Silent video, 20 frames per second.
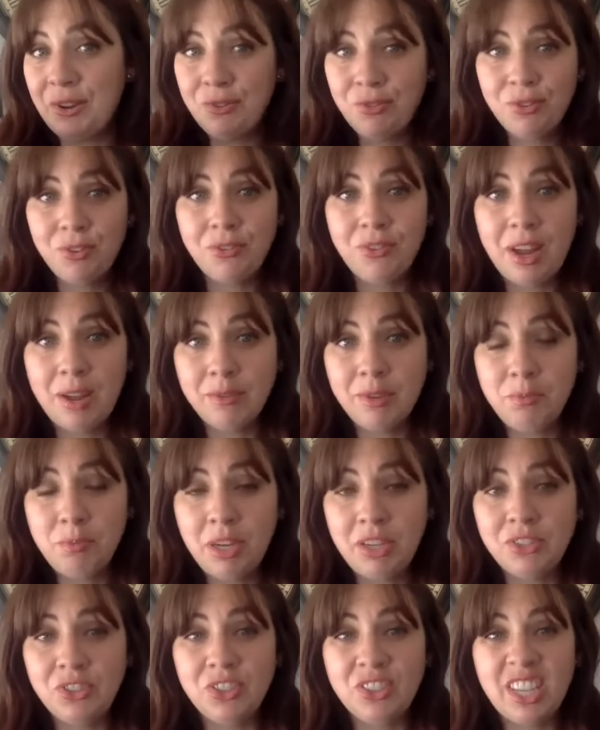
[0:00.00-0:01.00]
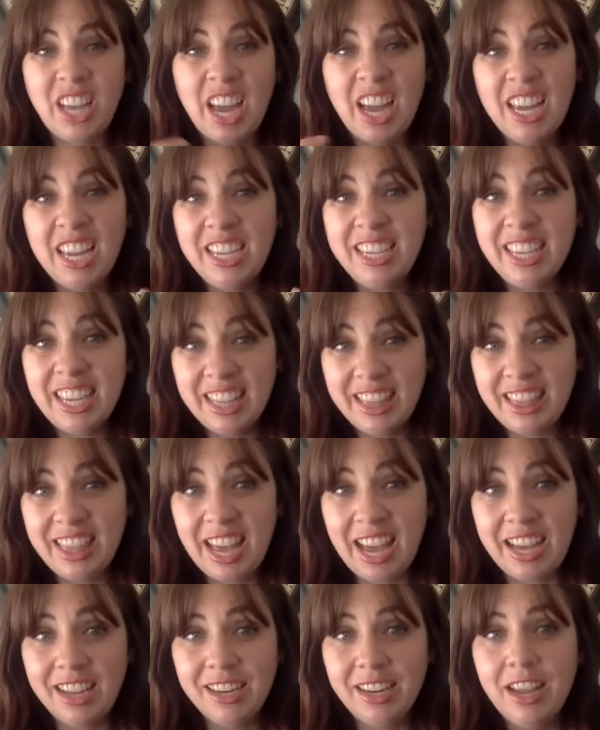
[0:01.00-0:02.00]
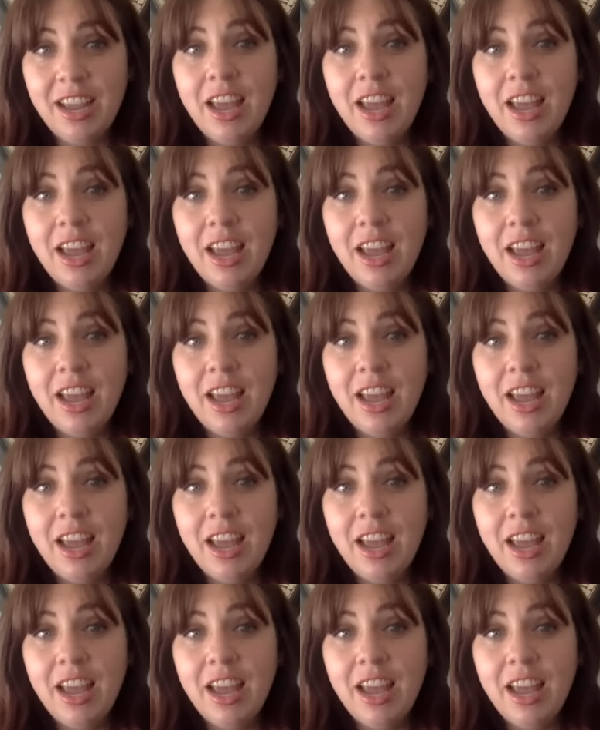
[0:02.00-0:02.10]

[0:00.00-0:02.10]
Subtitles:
for family pictures. I get that.